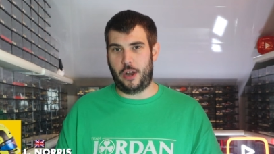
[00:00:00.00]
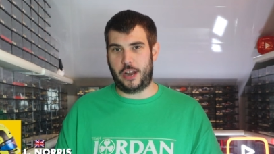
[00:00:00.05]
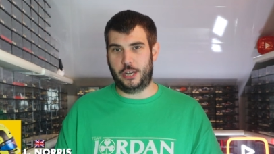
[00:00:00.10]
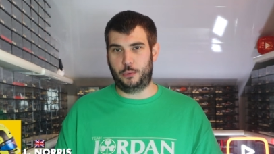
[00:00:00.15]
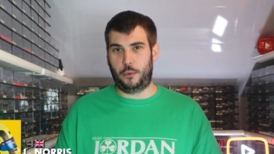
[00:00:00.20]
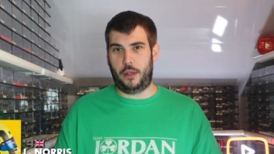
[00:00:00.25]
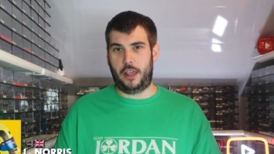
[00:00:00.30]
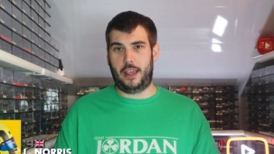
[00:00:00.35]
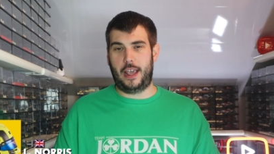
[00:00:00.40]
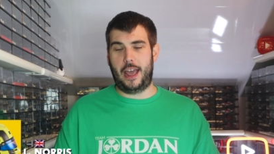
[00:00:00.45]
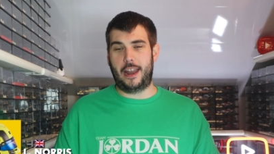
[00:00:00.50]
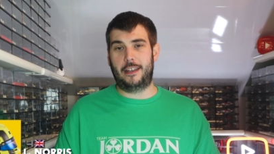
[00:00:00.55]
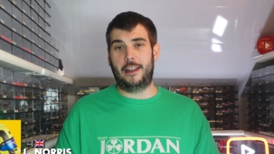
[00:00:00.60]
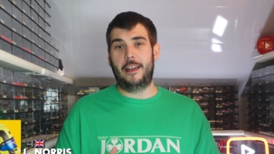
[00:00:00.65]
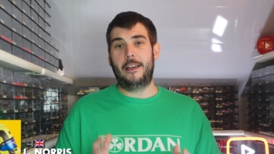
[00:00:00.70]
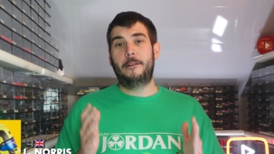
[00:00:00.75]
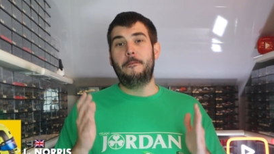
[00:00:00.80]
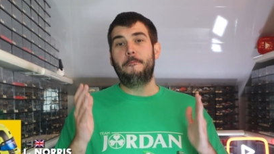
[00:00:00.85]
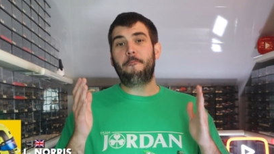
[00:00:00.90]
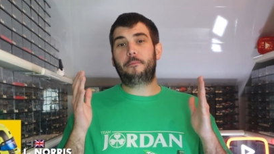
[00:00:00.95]
race weekend.
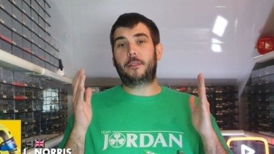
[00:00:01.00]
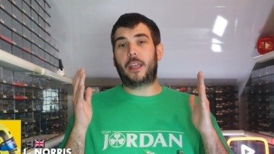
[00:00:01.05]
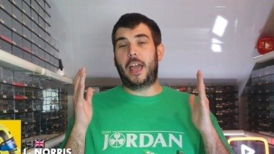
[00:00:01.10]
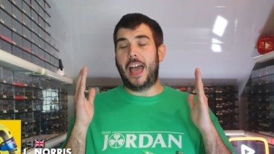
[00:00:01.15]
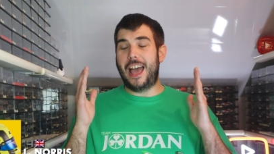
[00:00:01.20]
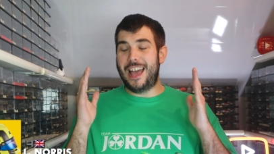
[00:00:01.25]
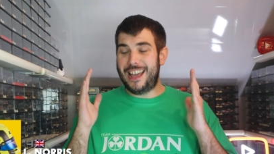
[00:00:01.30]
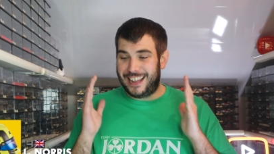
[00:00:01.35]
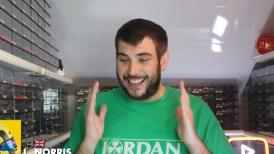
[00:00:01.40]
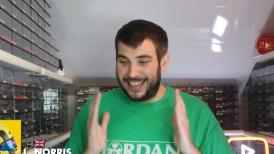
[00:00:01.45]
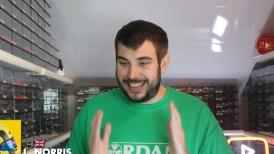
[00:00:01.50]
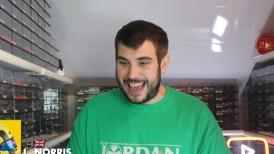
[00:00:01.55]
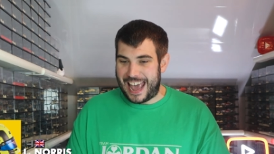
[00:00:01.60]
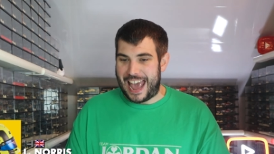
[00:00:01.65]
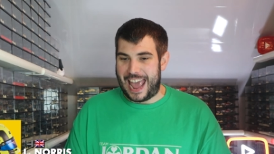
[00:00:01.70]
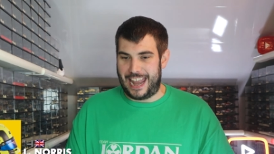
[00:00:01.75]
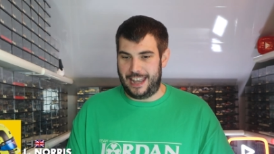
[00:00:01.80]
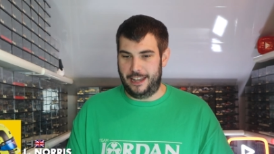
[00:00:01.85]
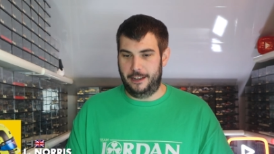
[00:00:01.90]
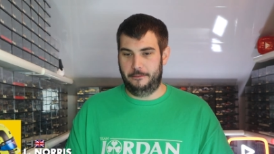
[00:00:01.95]

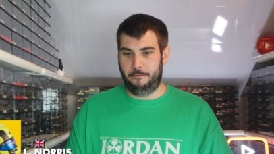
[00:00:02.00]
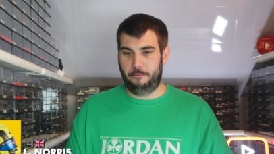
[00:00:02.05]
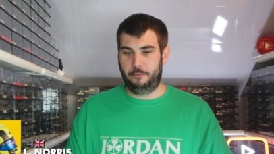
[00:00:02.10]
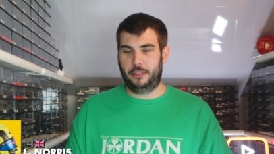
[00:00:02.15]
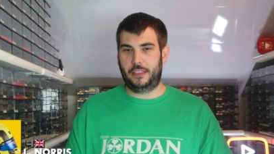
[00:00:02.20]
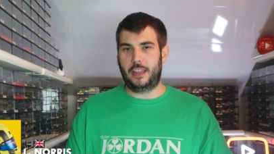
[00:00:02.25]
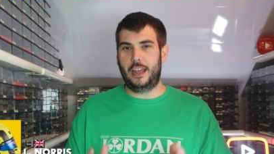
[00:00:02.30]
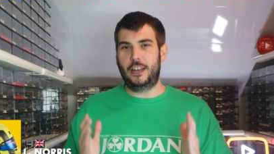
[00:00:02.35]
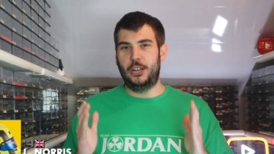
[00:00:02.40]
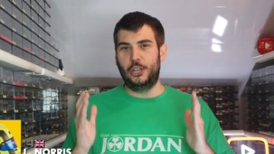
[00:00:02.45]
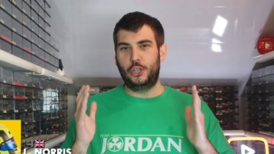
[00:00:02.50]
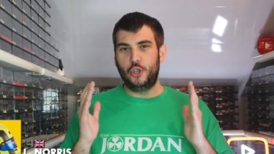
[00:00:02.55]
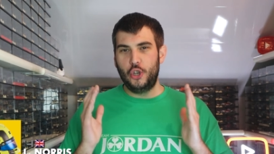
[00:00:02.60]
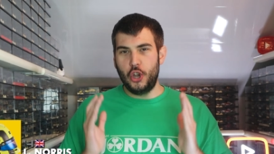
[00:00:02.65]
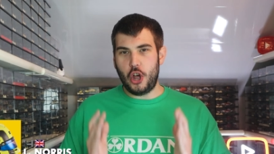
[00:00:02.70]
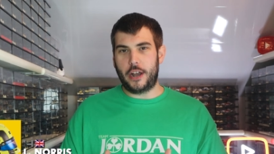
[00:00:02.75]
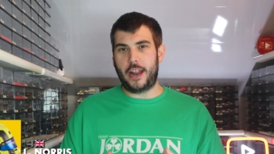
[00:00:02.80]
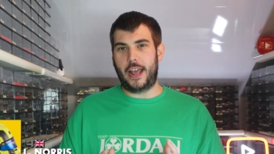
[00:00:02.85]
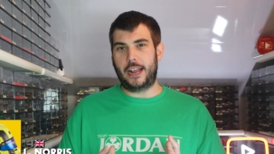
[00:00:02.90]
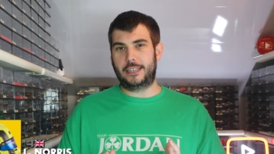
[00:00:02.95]
Again. And it's
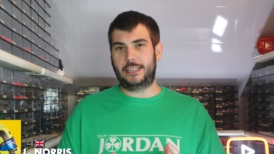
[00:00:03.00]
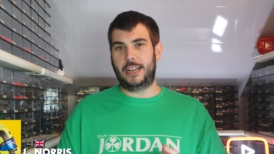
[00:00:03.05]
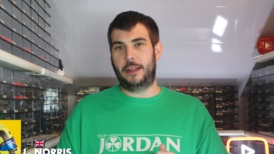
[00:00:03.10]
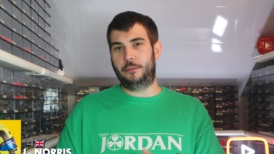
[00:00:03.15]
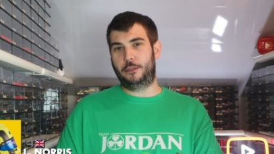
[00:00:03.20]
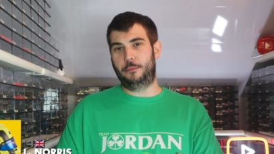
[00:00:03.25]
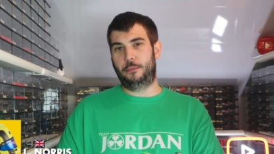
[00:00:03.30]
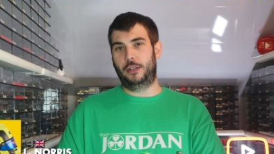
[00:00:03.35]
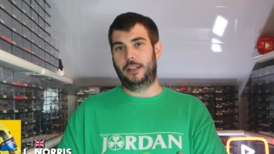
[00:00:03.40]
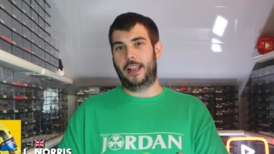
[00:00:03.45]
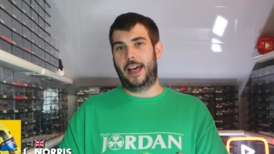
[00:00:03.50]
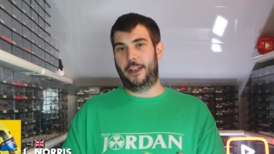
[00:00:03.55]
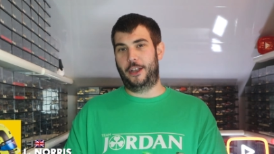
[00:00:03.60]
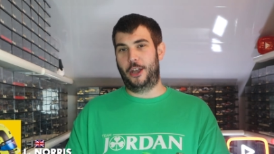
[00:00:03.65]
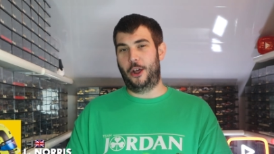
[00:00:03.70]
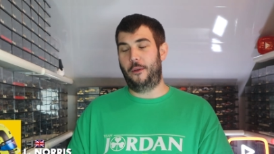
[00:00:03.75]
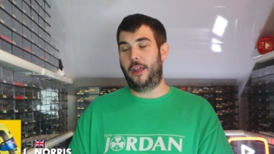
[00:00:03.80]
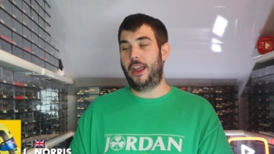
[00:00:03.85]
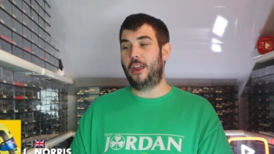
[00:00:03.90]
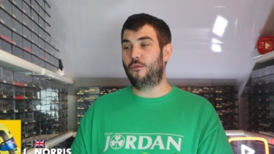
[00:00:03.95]
not acceptable,
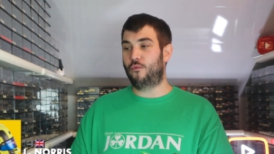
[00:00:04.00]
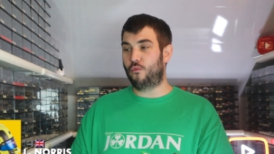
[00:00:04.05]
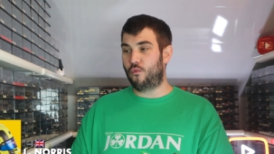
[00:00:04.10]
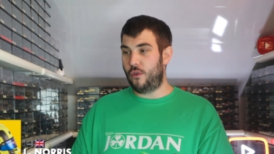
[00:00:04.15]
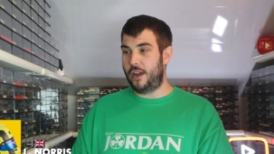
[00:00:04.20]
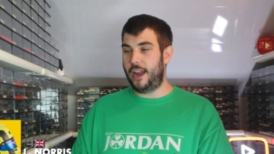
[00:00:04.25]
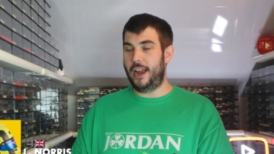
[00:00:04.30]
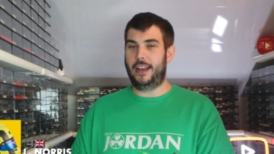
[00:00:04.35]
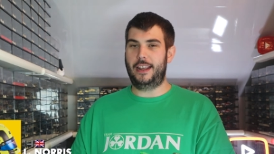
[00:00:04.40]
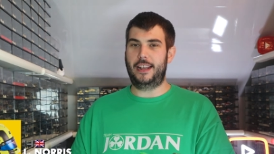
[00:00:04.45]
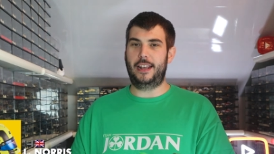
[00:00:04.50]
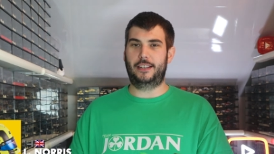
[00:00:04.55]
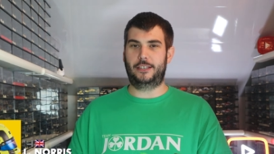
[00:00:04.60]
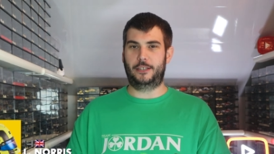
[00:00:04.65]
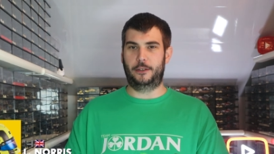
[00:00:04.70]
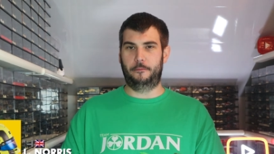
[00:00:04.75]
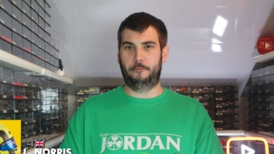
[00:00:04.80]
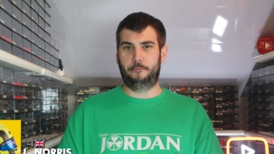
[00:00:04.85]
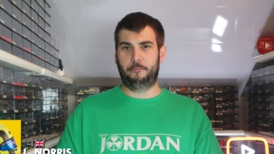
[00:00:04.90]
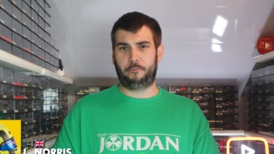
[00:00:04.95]
Lando. It really
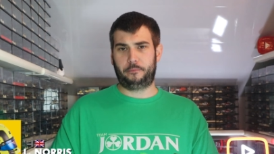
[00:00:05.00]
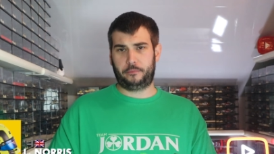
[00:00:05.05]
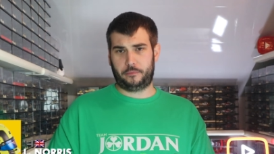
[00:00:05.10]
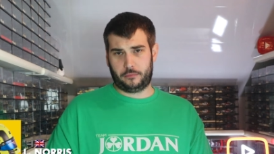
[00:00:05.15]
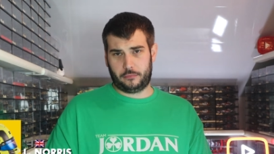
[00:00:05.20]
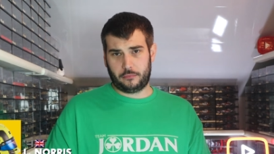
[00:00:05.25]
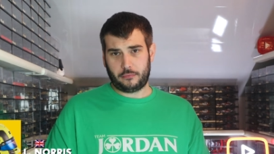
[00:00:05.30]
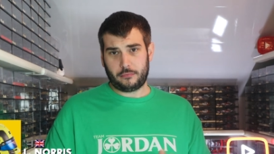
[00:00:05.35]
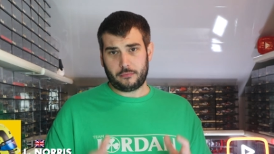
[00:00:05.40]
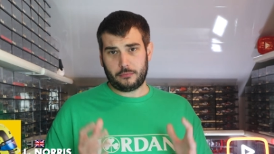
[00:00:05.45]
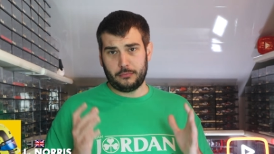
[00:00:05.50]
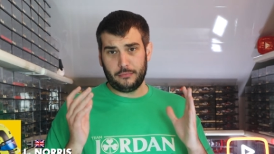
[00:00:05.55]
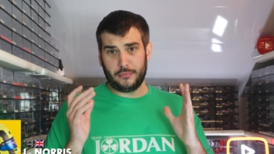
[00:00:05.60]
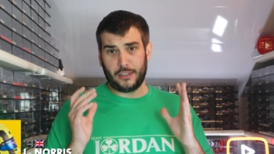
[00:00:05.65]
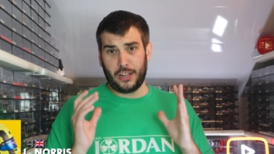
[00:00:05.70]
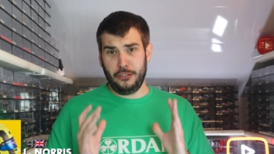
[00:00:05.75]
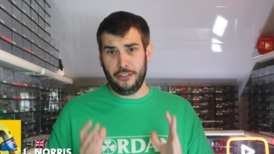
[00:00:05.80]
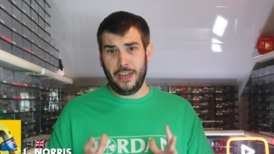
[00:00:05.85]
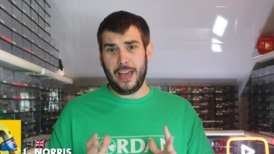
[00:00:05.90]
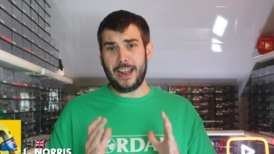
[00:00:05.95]
isn't.
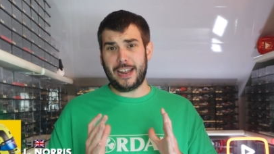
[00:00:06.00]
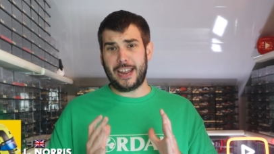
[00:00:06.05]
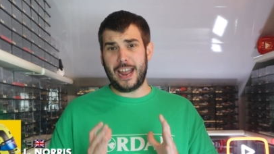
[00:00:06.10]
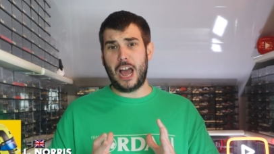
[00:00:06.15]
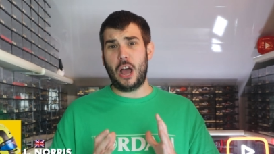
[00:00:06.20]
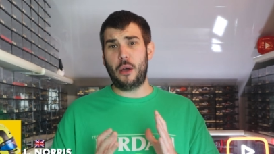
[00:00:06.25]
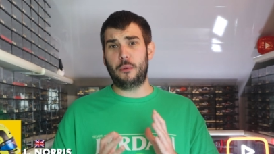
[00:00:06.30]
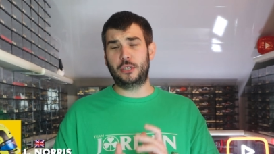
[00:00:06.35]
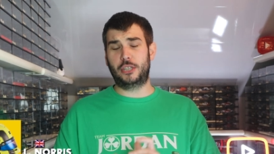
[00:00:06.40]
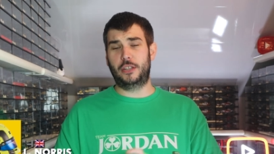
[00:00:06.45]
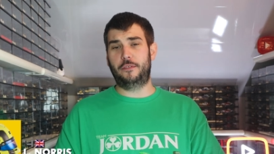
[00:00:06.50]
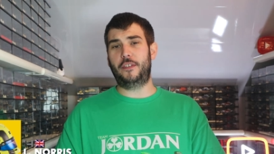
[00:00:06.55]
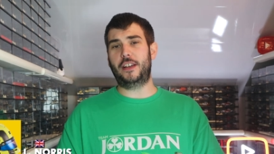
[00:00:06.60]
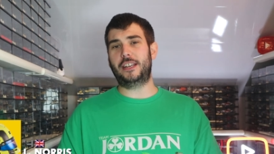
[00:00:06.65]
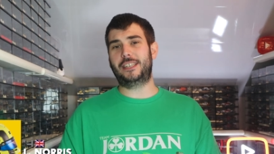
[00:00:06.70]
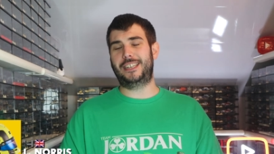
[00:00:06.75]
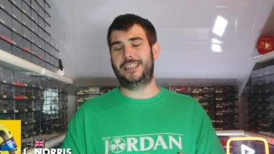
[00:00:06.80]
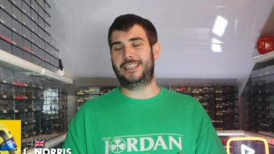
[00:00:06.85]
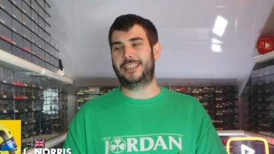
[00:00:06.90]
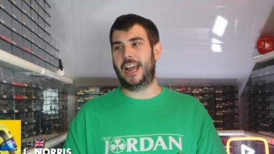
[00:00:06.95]
That car was the
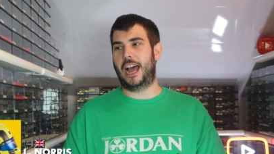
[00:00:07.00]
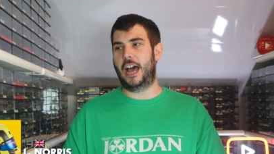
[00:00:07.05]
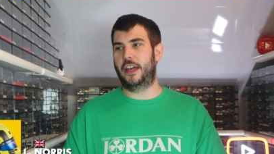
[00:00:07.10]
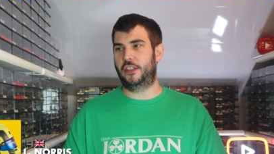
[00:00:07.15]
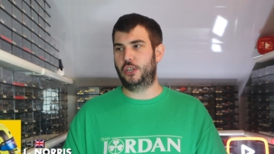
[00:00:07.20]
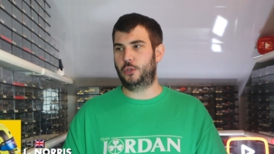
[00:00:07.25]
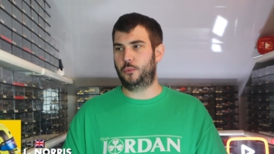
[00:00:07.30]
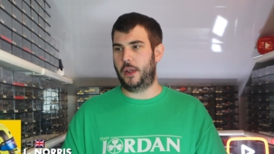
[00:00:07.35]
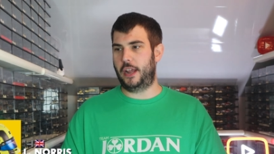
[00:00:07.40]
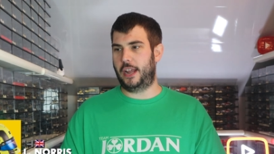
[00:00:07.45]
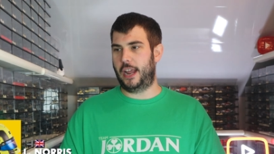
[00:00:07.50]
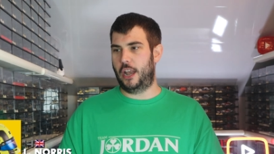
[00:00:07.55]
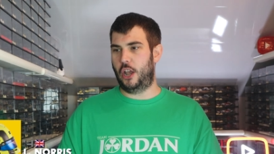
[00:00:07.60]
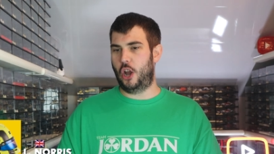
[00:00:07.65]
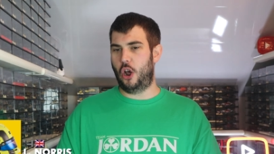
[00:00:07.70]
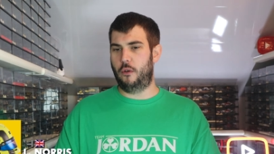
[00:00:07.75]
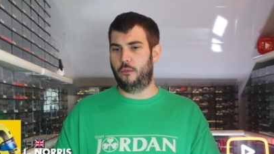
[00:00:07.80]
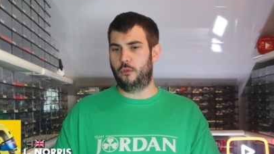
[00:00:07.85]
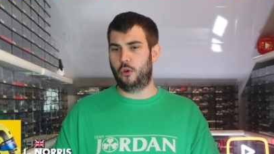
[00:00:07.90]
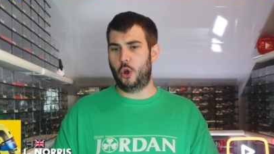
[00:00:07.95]
fastest car this weekend
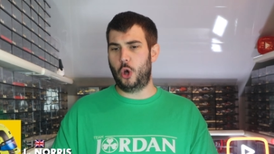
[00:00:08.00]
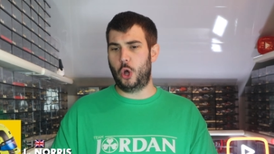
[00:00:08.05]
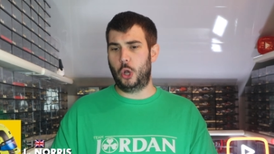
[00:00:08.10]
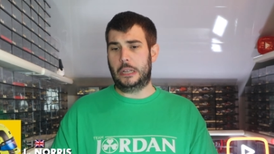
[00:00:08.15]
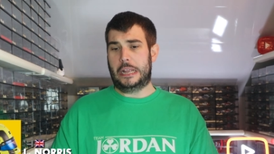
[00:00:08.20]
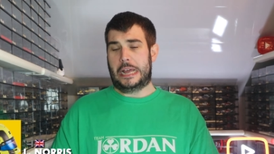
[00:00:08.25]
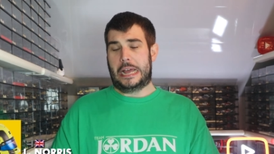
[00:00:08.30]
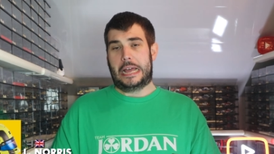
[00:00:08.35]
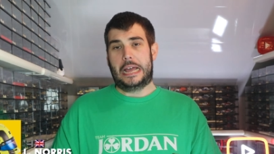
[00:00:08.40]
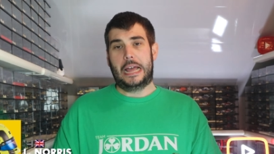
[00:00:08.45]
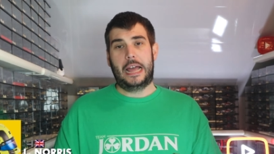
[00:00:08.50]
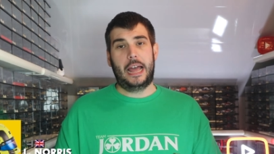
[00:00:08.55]
overall.